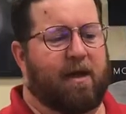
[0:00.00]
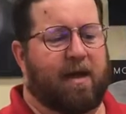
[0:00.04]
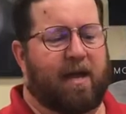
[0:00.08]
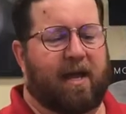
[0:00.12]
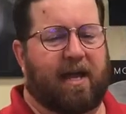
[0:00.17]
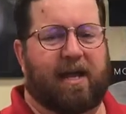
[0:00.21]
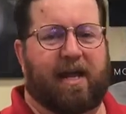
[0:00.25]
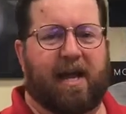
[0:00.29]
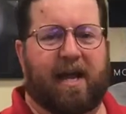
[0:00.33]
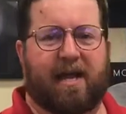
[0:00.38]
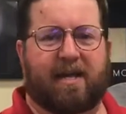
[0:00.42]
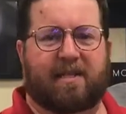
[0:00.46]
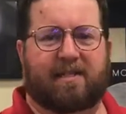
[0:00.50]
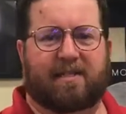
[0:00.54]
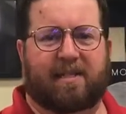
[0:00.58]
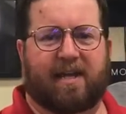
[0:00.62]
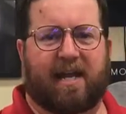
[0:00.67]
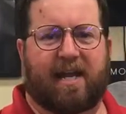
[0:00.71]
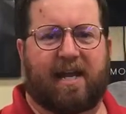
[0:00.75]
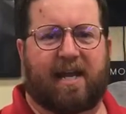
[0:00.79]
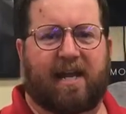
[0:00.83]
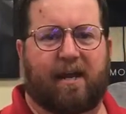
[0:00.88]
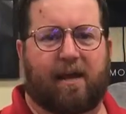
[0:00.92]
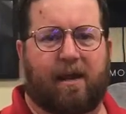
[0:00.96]
It has
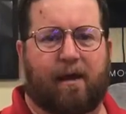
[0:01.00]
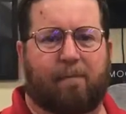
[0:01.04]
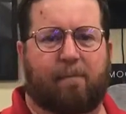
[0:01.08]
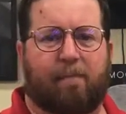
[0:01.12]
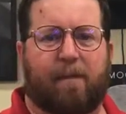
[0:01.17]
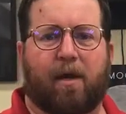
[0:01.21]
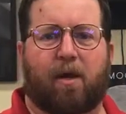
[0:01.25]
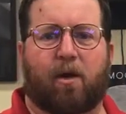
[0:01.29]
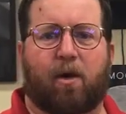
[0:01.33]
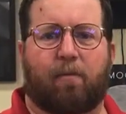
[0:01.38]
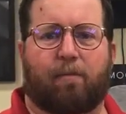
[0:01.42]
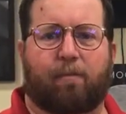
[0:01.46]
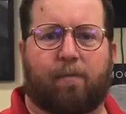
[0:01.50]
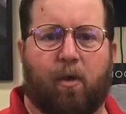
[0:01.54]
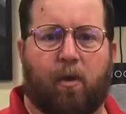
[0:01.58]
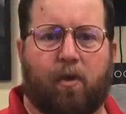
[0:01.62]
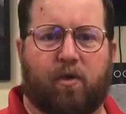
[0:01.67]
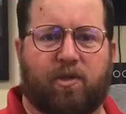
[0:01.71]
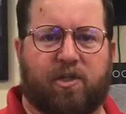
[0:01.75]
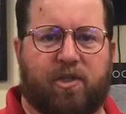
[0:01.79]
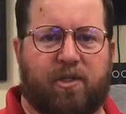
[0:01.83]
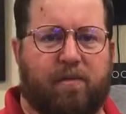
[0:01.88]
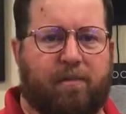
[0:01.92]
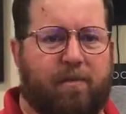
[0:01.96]
a bigger
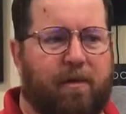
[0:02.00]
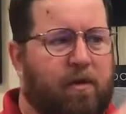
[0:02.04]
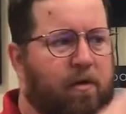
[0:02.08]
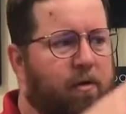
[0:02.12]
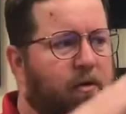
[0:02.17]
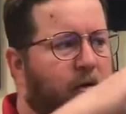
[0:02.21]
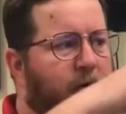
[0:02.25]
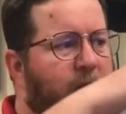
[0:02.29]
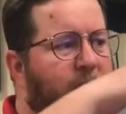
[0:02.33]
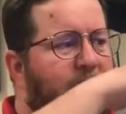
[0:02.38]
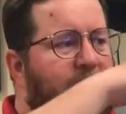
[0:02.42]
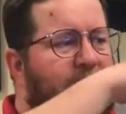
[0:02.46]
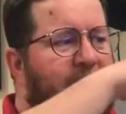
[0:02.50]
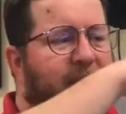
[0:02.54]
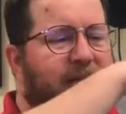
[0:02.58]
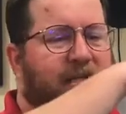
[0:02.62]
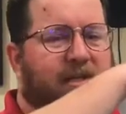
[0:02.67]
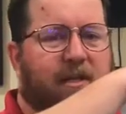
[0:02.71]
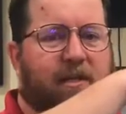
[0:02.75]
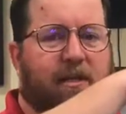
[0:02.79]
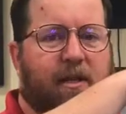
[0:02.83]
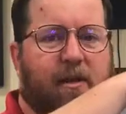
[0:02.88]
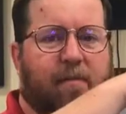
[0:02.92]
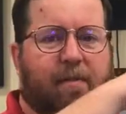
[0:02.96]
bulge in the middle. It's
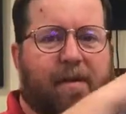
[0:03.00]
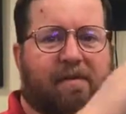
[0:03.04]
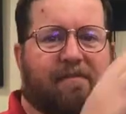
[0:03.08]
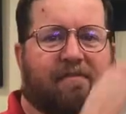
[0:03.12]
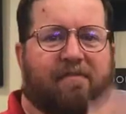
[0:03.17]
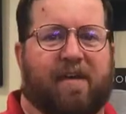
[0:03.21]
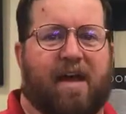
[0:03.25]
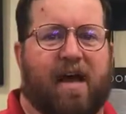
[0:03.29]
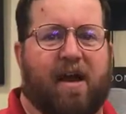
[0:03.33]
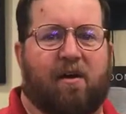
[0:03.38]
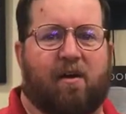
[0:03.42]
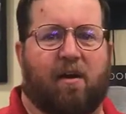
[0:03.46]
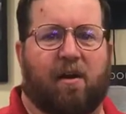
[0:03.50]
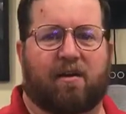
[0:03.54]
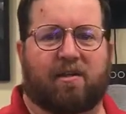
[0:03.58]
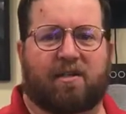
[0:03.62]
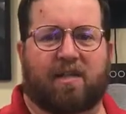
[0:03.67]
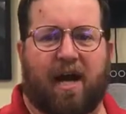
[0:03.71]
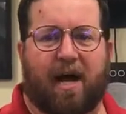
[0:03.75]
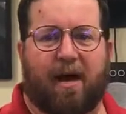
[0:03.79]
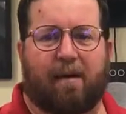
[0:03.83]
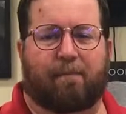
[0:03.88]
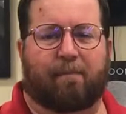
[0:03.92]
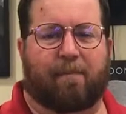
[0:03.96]
a little bit flatter on
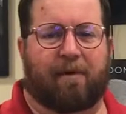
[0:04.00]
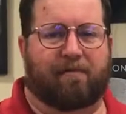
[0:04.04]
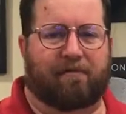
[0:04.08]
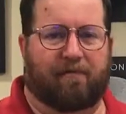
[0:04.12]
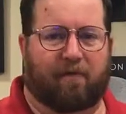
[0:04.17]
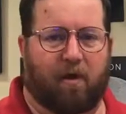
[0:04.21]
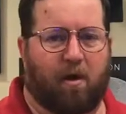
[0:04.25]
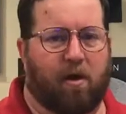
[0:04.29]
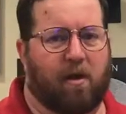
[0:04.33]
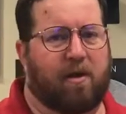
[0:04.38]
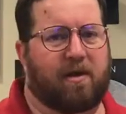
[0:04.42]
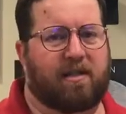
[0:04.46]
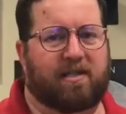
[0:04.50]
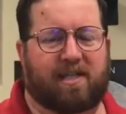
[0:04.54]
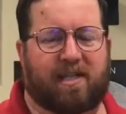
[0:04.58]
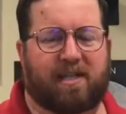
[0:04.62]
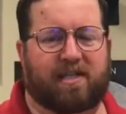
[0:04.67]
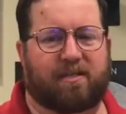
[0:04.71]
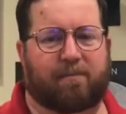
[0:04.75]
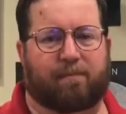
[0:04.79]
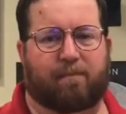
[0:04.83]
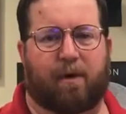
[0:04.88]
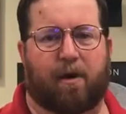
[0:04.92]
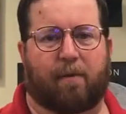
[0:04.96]
top, but for all
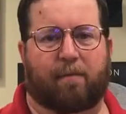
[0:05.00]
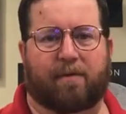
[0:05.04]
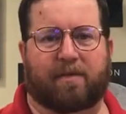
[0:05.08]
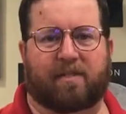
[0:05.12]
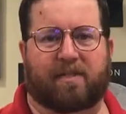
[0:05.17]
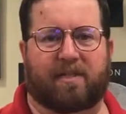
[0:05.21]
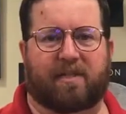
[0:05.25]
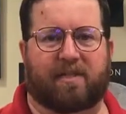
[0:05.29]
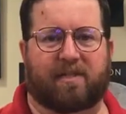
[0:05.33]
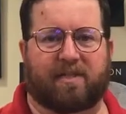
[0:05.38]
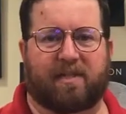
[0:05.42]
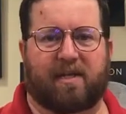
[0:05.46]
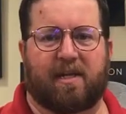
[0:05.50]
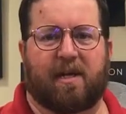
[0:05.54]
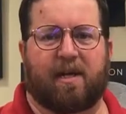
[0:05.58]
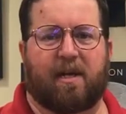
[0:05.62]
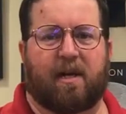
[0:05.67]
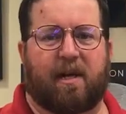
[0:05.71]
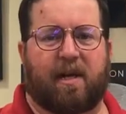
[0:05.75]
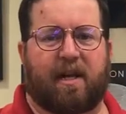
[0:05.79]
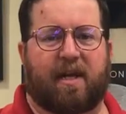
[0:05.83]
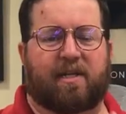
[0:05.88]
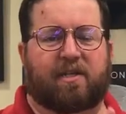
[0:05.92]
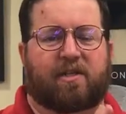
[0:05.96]
intents and purposes,
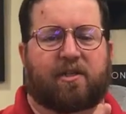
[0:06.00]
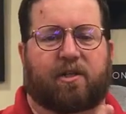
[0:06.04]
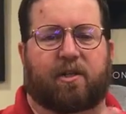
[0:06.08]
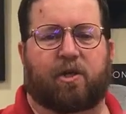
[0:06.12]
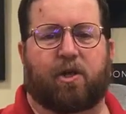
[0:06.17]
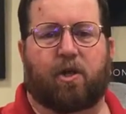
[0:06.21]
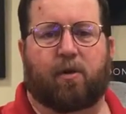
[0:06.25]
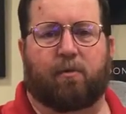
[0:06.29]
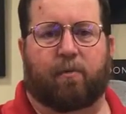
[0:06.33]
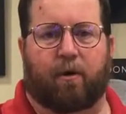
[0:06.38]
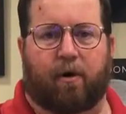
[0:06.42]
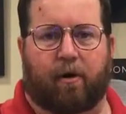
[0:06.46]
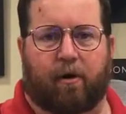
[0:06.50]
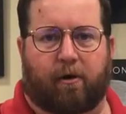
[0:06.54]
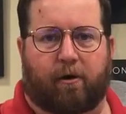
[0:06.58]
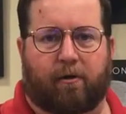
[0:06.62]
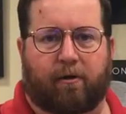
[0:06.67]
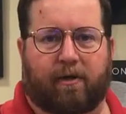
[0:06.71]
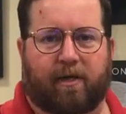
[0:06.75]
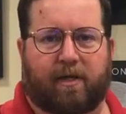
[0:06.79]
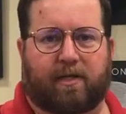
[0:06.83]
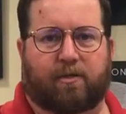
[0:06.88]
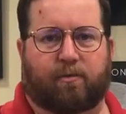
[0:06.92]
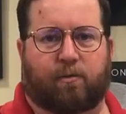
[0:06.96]
it's a cue
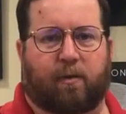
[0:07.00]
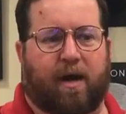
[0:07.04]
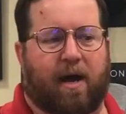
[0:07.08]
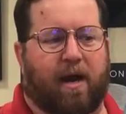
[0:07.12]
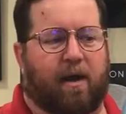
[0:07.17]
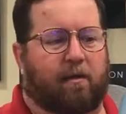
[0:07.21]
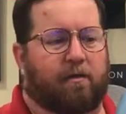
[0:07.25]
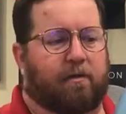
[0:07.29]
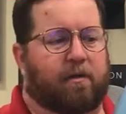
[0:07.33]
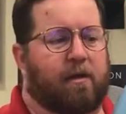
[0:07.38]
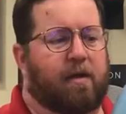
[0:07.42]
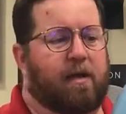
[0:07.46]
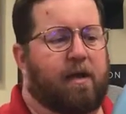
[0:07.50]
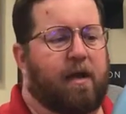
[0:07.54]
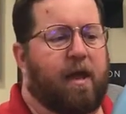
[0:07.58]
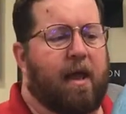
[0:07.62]
ball. It's round.